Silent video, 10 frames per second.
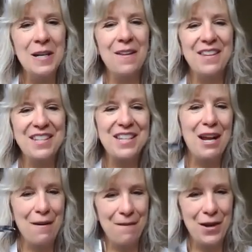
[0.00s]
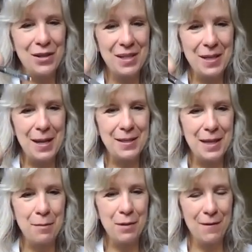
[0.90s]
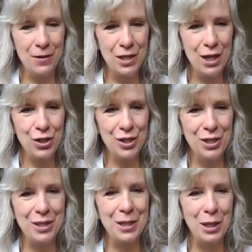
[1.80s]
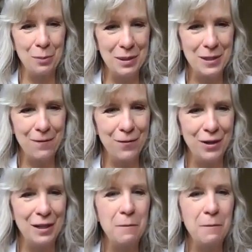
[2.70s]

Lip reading: this kind of falls into that same conversation, just a little bit different.